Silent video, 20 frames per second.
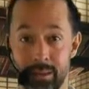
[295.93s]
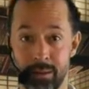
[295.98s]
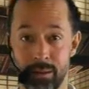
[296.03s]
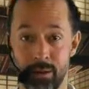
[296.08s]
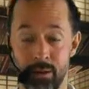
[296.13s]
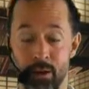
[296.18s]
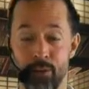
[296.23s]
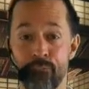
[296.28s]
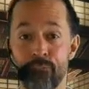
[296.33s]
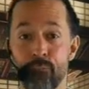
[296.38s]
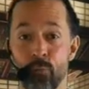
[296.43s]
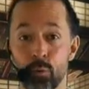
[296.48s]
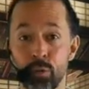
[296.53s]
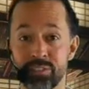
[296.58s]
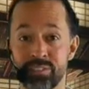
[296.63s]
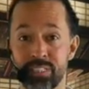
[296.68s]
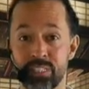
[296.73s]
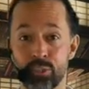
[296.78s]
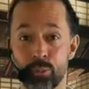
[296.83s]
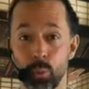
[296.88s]
of 4 to
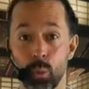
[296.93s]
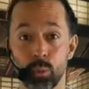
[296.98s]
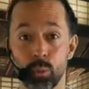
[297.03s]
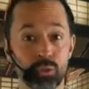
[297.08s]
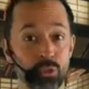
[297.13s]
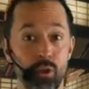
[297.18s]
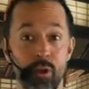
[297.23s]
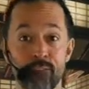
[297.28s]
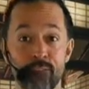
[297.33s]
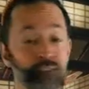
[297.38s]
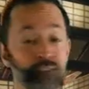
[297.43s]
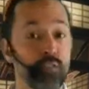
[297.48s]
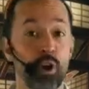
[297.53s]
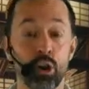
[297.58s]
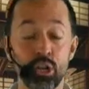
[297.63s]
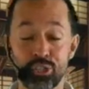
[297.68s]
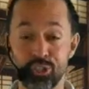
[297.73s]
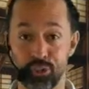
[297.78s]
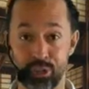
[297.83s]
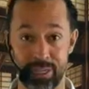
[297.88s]
6 year olds
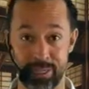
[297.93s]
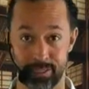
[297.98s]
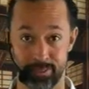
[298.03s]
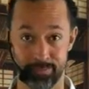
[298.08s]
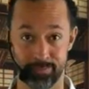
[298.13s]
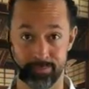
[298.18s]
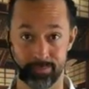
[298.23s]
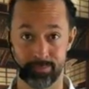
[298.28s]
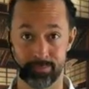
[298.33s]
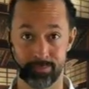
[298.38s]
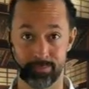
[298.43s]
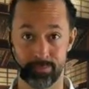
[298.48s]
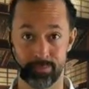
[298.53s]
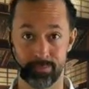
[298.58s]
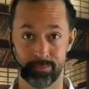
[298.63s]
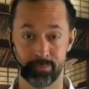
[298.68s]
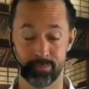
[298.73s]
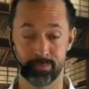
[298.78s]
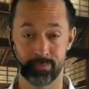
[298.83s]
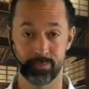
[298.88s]
virtually.
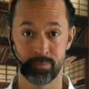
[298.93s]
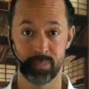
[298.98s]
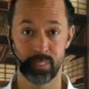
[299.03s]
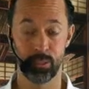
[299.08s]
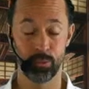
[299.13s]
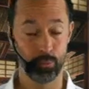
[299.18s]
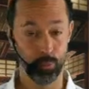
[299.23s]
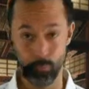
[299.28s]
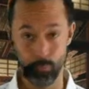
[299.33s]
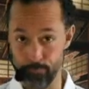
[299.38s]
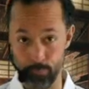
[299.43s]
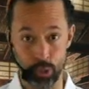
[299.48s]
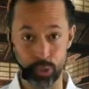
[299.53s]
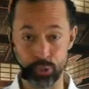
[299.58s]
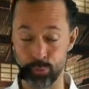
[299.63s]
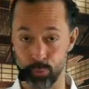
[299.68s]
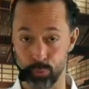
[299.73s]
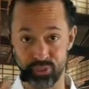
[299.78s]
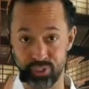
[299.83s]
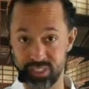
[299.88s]
through
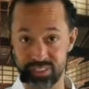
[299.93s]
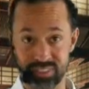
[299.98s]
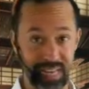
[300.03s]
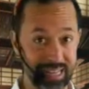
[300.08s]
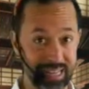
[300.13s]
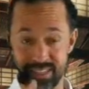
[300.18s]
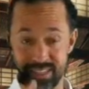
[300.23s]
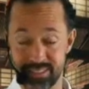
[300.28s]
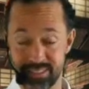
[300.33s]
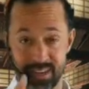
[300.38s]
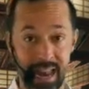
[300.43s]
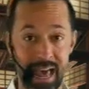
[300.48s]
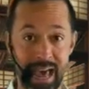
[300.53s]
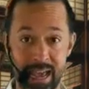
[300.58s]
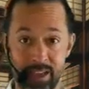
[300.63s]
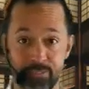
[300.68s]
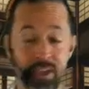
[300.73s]
virtual, just like this live.